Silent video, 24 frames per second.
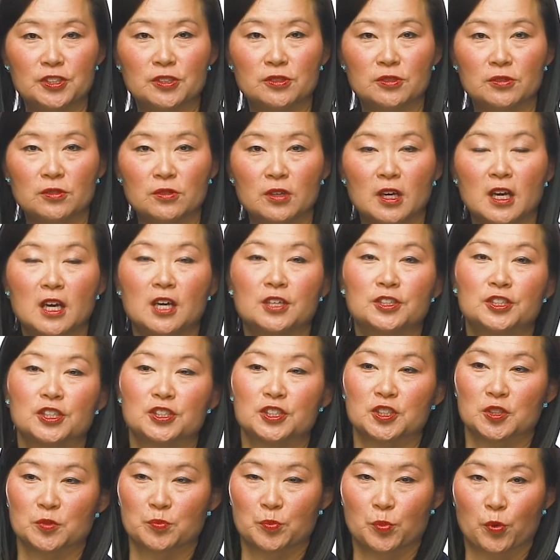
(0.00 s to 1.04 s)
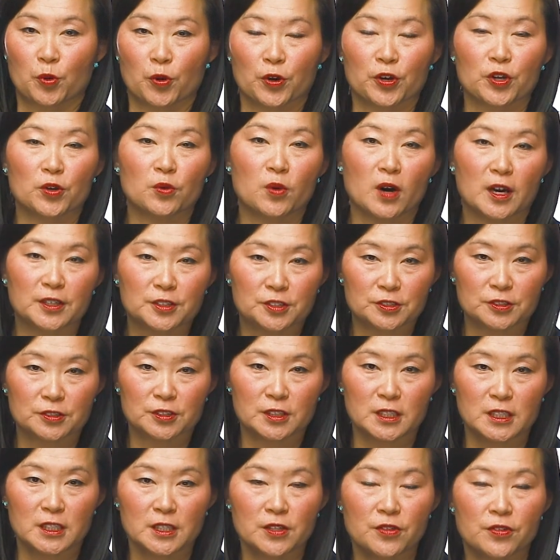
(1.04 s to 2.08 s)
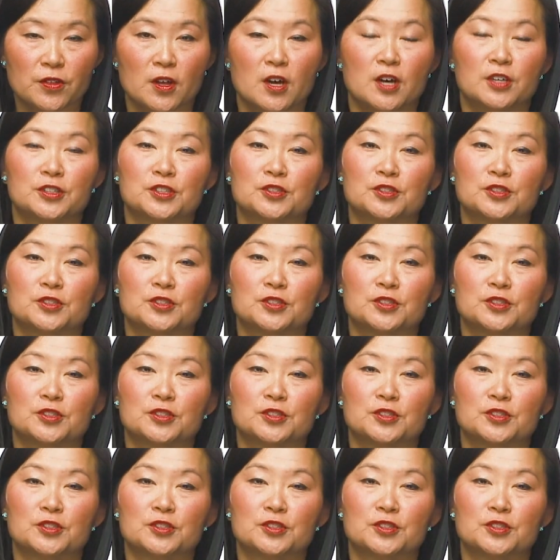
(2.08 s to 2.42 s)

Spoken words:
you to support you underneath,